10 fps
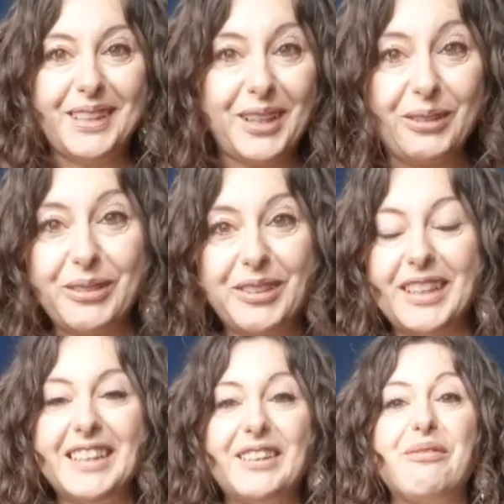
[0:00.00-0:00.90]

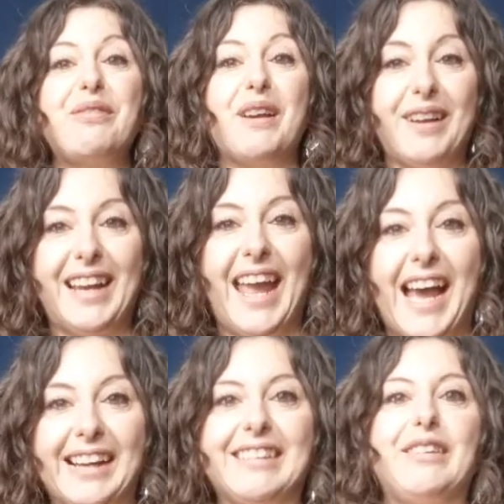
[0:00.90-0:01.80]
She's very
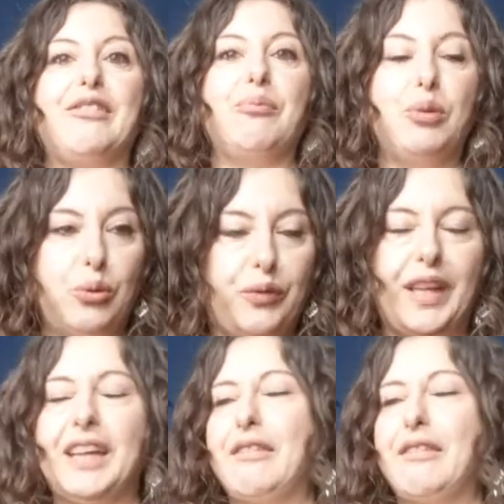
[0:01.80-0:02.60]
active, moving,